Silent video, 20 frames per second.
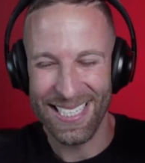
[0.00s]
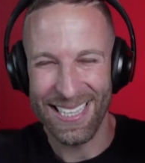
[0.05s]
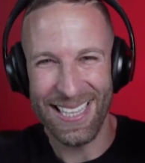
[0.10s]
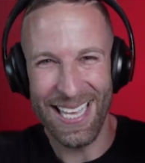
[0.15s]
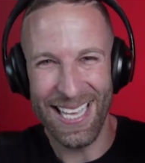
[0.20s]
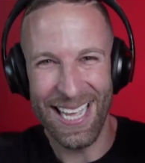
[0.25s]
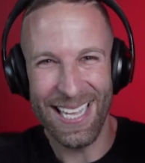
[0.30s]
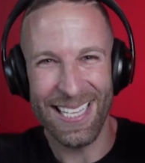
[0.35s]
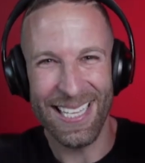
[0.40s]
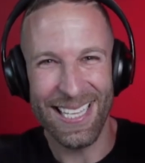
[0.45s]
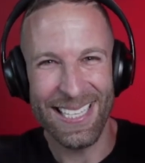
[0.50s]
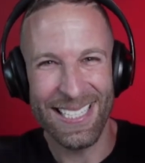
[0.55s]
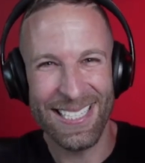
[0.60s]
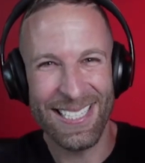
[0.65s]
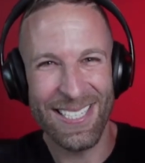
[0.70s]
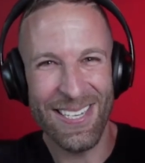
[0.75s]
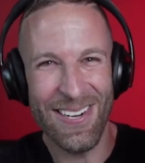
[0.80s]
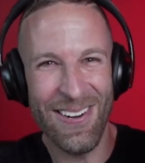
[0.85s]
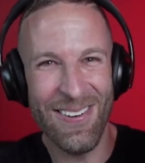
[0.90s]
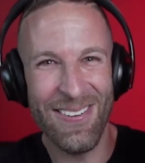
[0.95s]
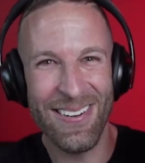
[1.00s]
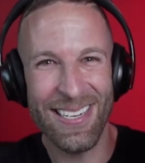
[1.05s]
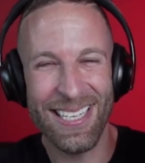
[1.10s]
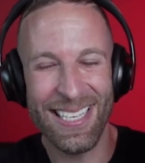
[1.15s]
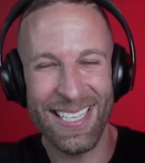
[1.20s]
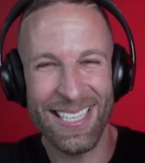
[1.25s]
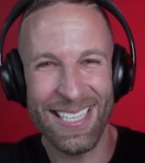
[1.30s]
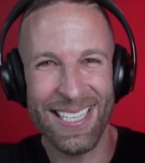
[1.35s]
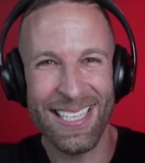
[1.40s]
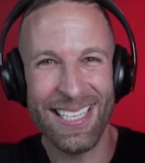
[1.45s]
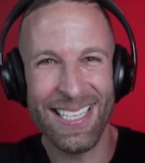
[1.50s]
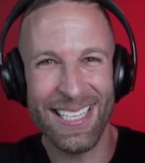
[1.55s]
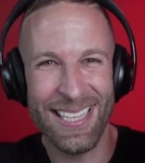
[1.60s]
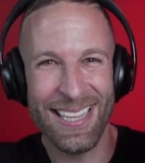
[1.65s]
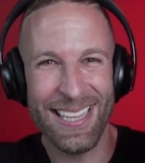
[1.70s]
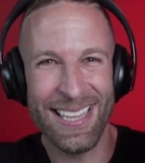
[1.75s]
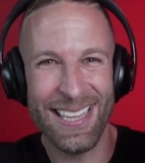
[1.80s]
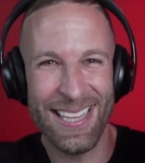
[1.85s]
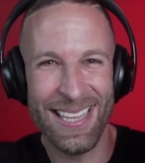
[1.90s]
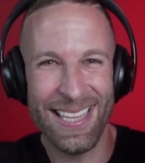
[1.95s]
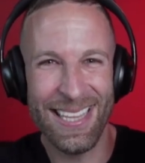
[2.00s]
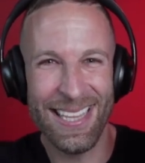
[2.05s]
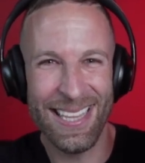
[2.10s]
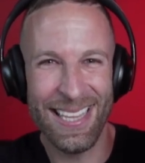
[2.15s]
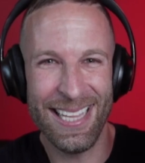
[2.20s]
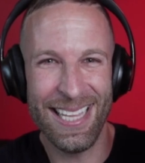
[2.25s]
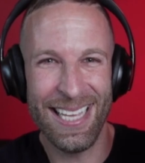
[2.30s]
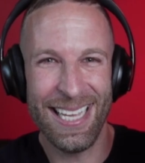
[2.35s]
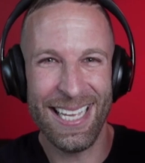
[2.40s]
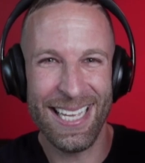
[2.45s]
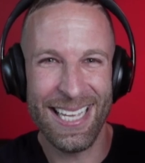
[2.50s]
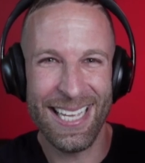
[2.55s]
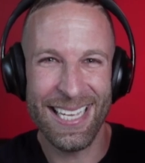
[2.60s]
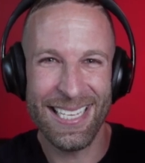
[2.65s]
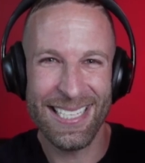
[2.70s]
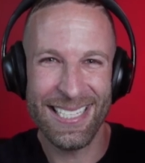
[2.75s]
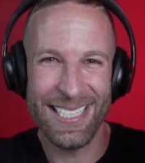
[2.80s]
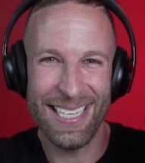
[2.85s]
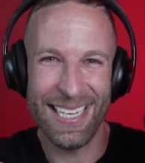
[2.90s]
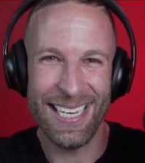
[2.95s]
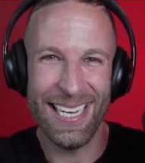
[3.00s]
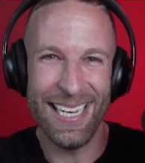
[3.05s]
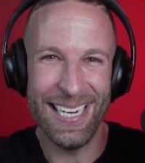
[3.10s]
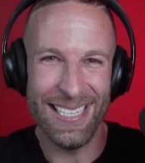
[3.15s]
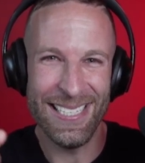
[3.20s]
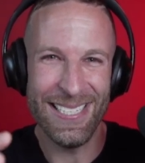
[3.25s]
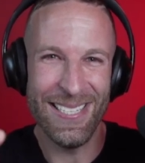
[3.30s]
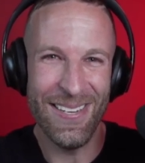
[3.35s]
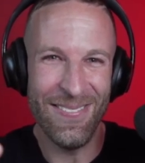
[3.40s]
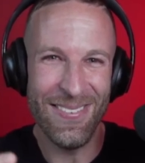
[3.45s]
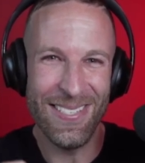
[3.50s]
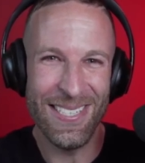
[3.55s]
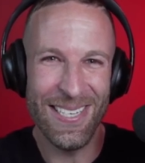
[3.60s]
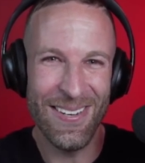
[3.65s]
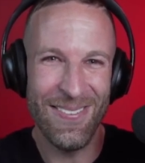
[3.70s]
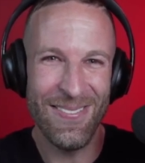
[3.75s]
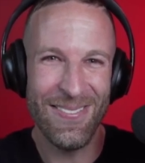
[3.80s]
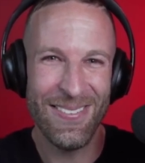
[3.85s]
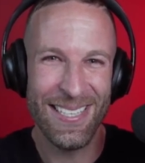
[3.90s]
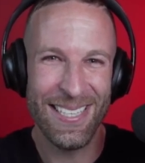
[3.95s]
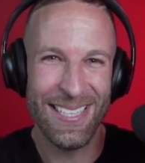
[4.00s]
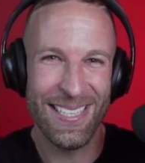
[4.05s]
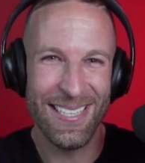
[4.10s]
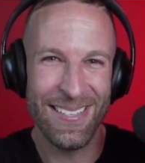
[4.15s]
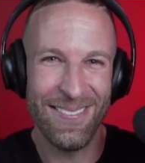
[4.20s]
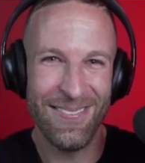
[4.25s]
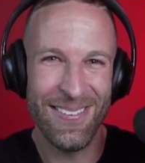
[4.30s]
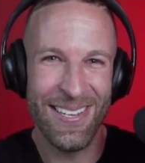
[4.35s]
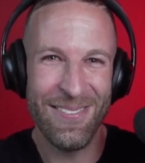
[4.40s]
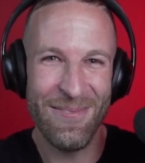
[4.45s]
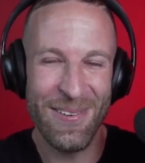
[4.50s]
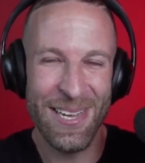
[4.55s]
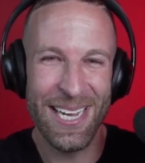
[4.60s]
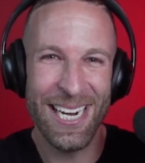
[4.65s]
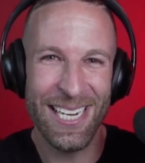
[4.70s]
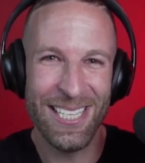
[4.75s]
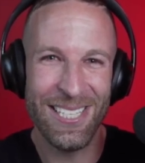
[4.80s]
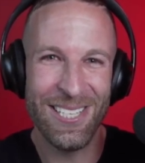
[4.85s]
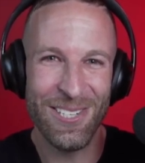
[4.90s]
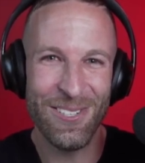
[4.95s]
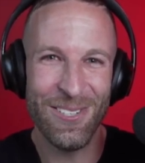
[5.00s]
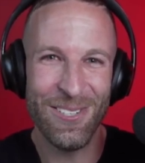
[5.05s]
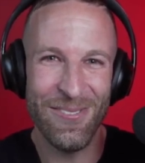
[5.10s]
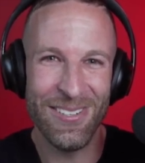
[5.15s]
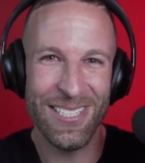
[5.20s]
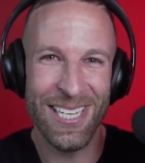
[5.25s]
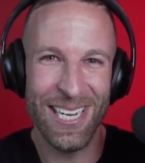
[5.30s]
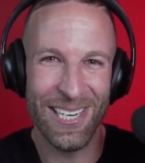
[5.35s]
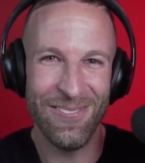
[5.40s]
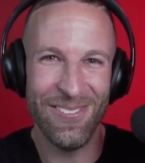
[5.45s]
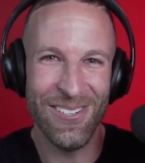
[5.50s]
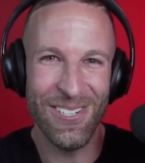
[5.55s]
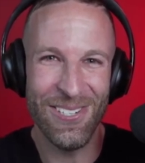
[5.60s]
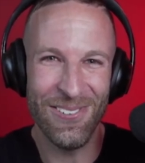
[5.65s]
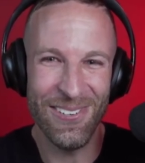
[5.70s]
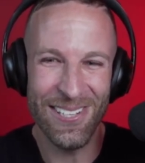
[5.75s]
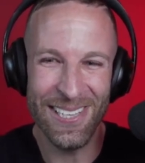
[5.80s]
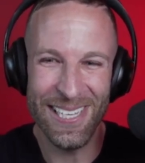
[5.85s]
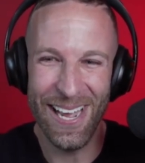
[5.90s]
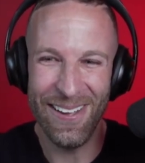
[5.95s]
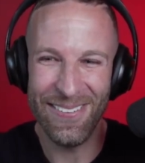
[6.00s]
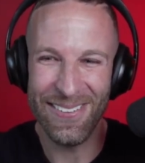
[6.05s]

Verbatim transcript: That, so I guess that kind of sums it up. We, we got into street photography shortly after